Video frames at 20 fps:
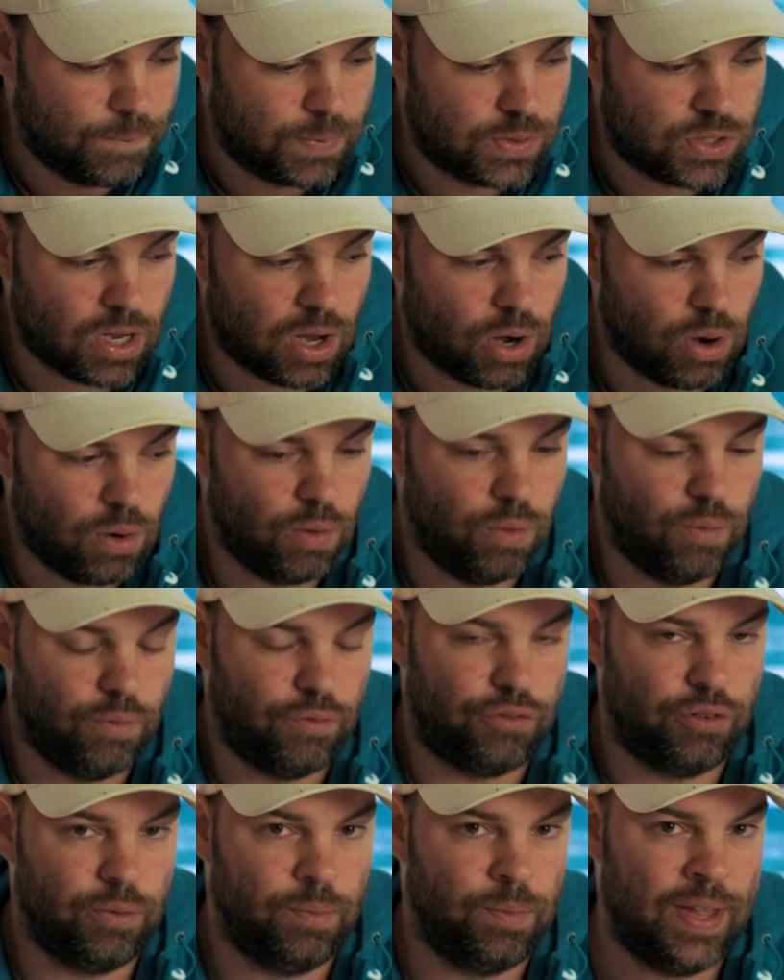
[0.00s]
So
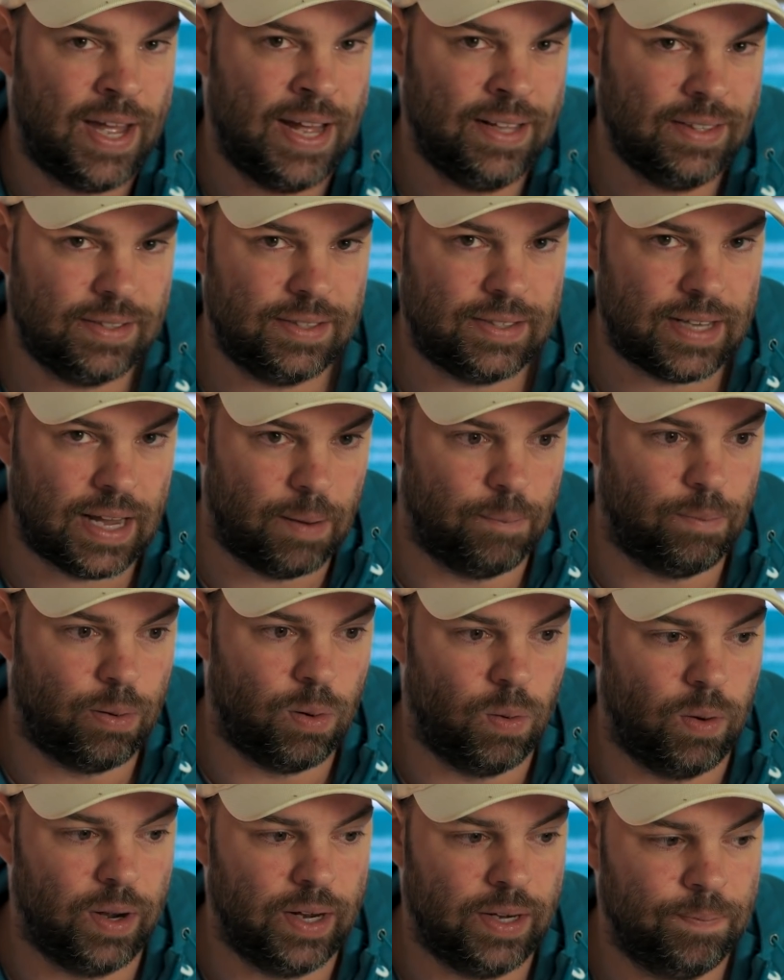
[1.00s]
from that
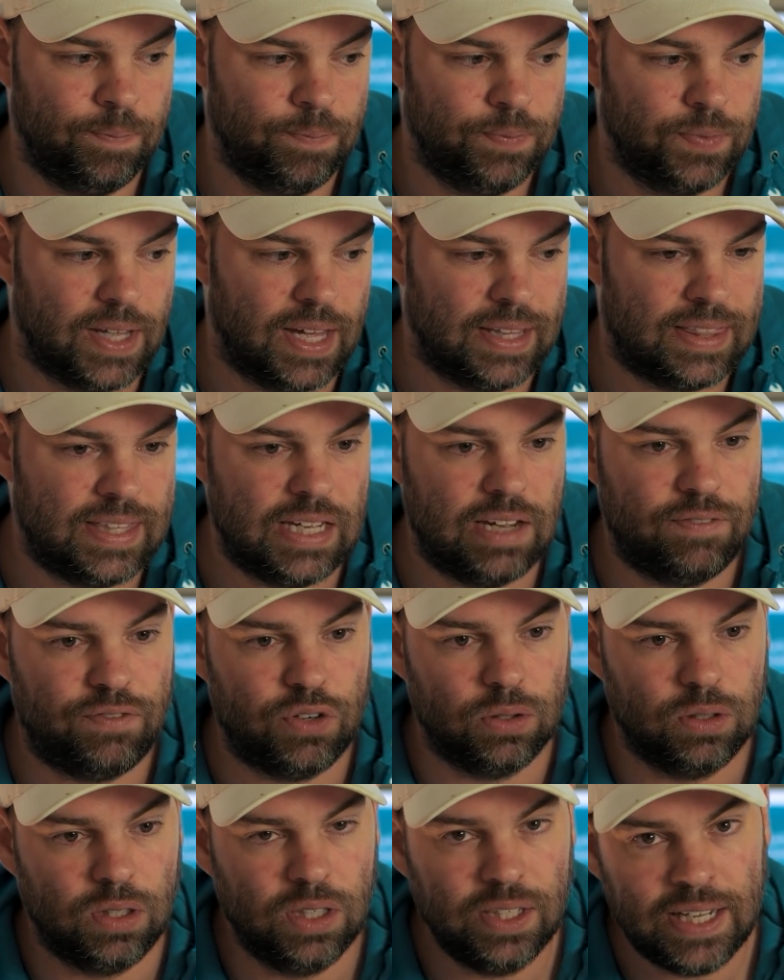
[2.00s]
standpoint, I think if
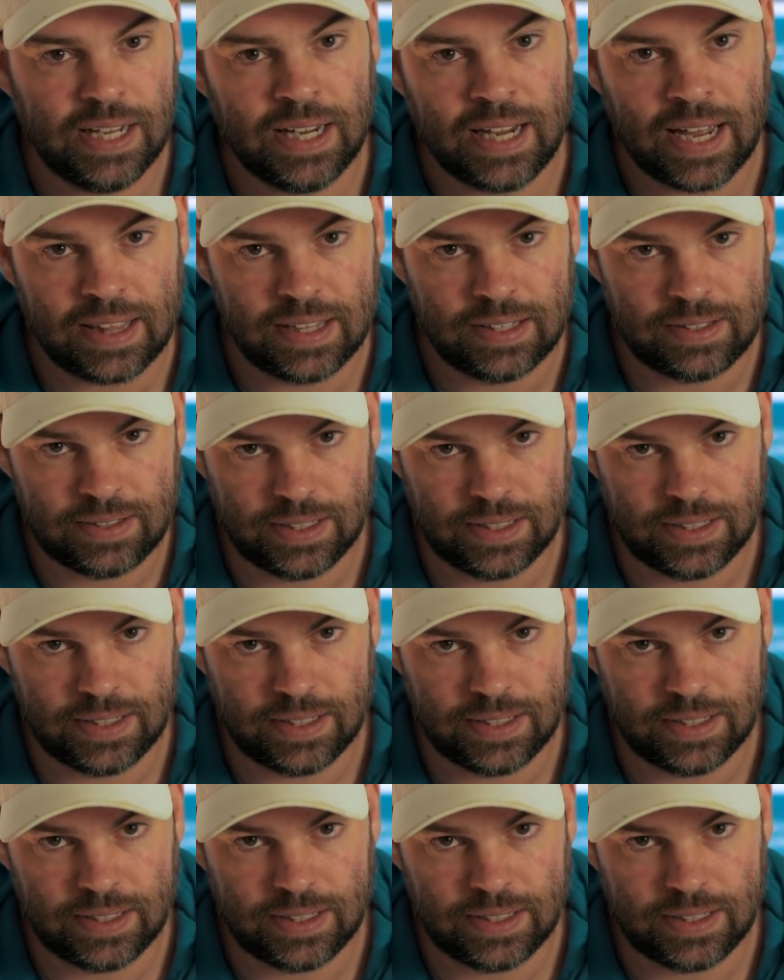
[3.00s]
you're looking at the